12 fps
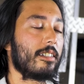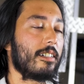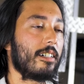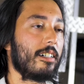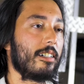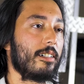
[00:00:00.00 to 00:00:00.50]

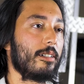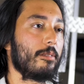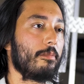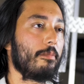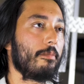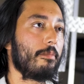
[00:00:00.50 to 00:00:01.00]
uh,
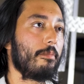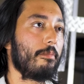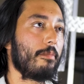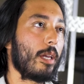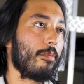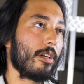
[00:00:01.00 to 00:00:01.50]

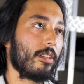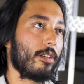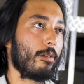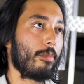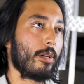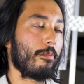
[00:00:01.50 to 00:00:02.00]
maybe a
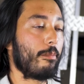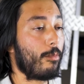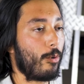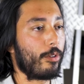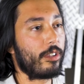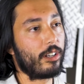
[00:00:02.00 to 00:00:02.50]
little bit
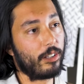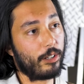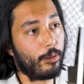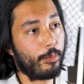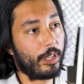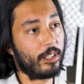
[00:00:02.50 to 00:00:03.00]
more than a
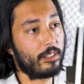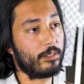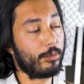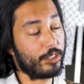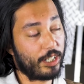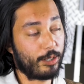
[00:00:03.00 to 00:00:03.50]
little bit,
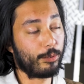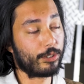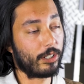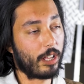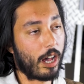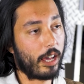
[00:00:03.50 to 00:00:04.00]
which equals a
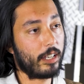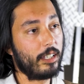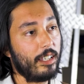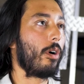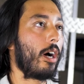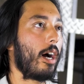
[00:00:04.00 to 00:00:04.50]
lot.
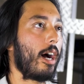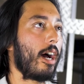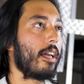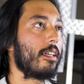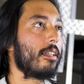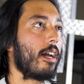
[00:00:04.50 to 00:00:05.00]

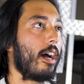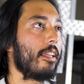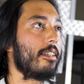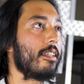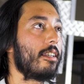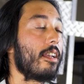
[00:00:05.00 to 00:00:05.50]
I, I
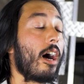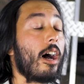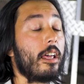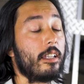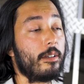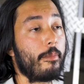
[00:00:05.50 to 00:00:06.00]
did
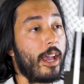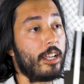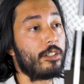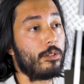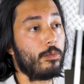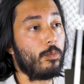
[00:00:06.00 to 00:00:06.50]
not
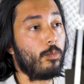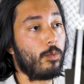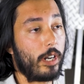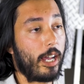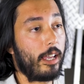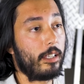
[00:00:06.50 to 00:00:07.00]
imagine
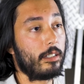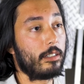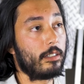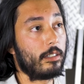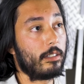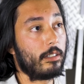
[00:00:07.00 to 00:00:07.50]
what I
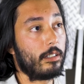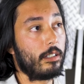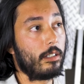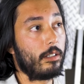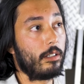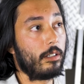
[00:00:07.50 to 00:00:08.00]

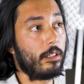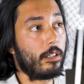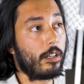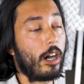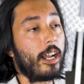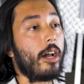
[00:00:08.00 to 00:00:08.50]

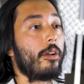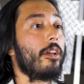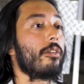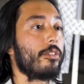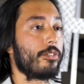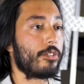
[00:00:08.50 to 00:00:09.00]
got out
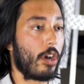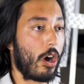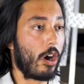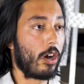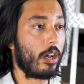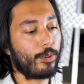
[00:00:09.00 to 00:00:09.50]
here and
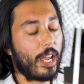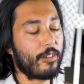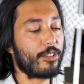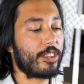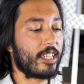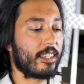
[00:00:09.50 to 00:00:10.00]
saw.
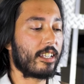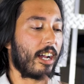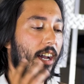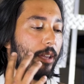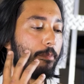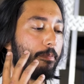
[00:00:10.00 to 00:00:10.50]
Everything that
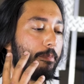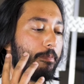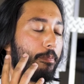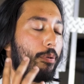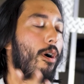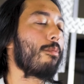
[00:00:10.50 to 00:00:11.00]
I
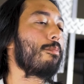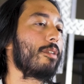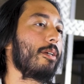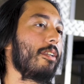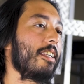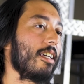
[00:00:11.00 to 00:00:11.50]

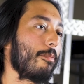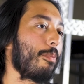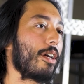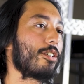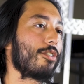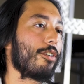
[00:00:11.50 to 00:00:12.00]
probably did
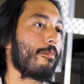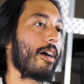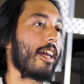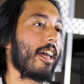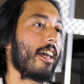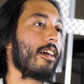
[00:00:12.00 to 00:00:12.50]
picture in my
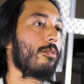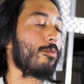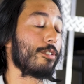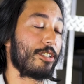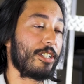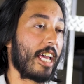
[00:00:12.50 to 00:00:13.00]
head
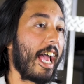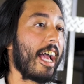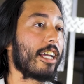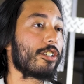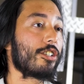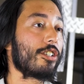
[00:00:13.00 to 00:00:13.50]
was
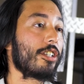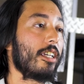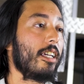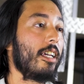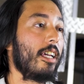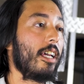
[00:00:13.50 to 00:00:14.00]
dashed.
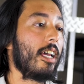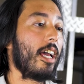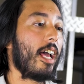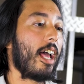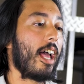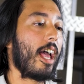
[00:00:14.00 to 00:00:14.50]

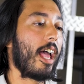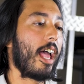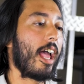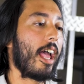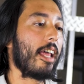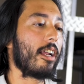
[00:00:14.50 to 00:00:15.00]

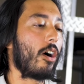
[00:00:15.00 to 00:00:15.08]
And